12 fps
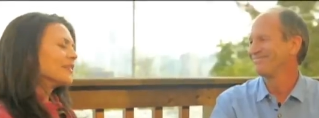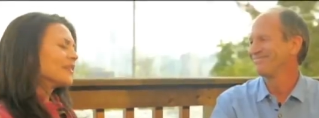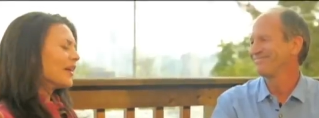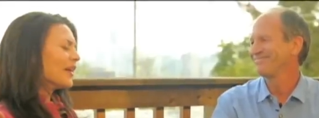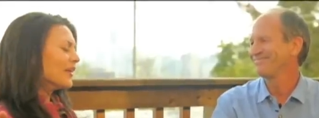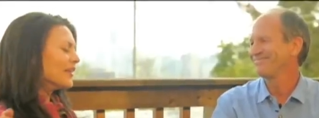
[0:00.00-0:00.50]
Speaker 1: I don't
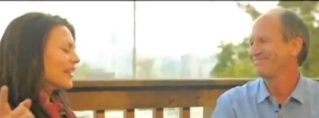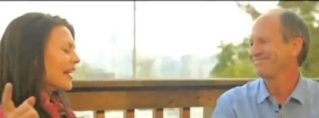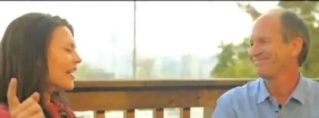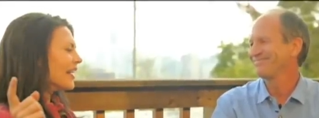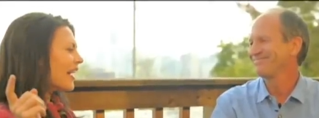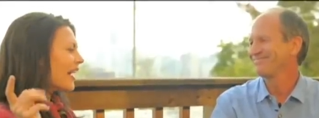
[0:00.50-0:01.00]
know.
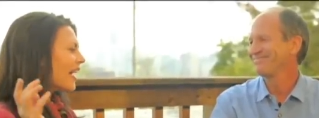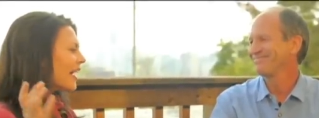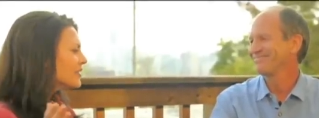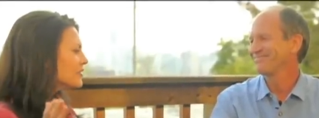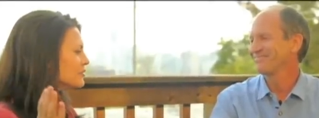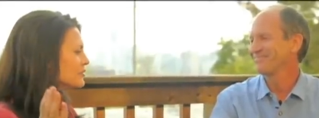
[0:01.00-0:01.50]
I,
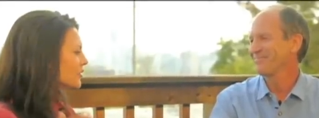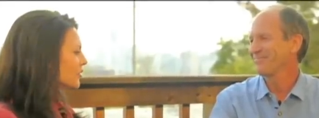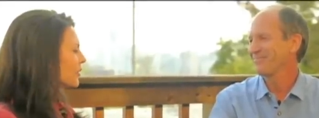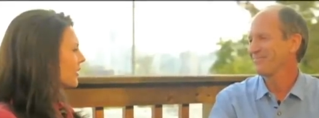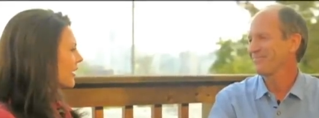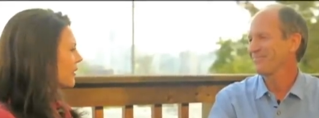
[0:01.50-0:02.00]
how do you
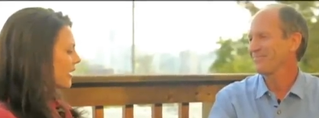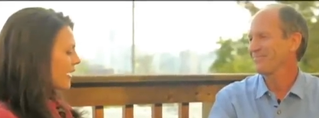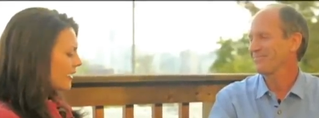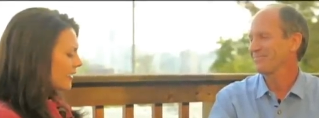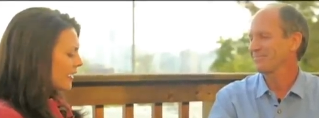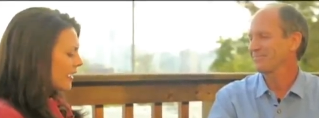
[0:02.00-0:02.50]
do it? I mean,
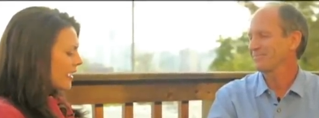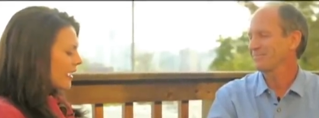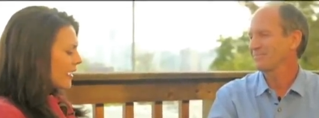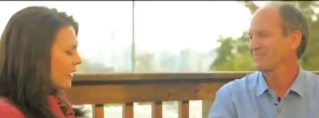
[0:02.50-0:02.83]
I